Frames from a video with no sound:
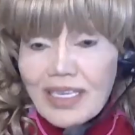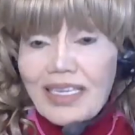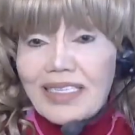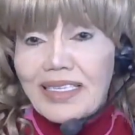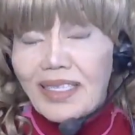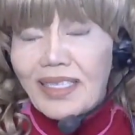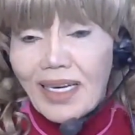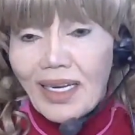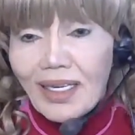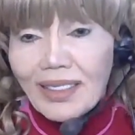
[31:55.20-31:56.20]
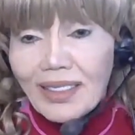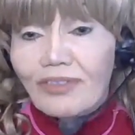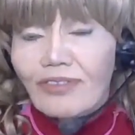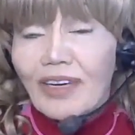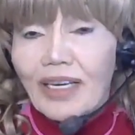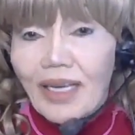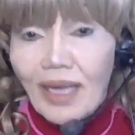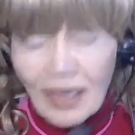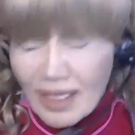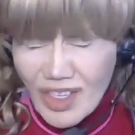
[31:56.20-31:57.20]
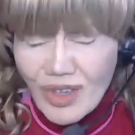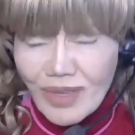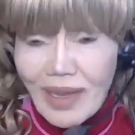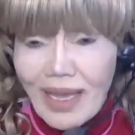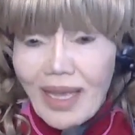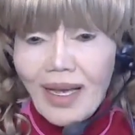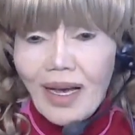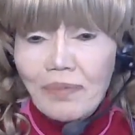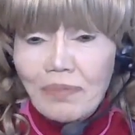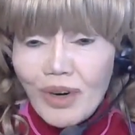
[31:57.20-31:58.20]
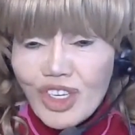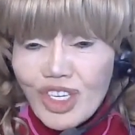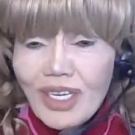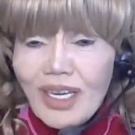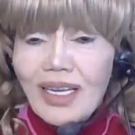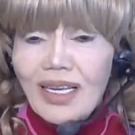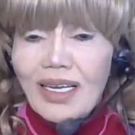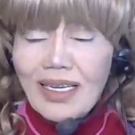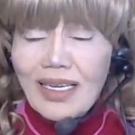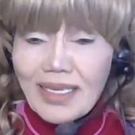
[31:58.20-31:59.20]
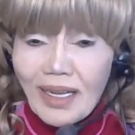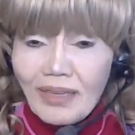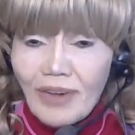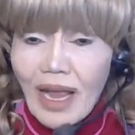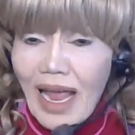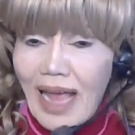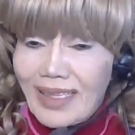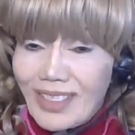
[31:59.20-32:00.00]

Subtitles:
is a cult, excuse me, abortion is a cult, and the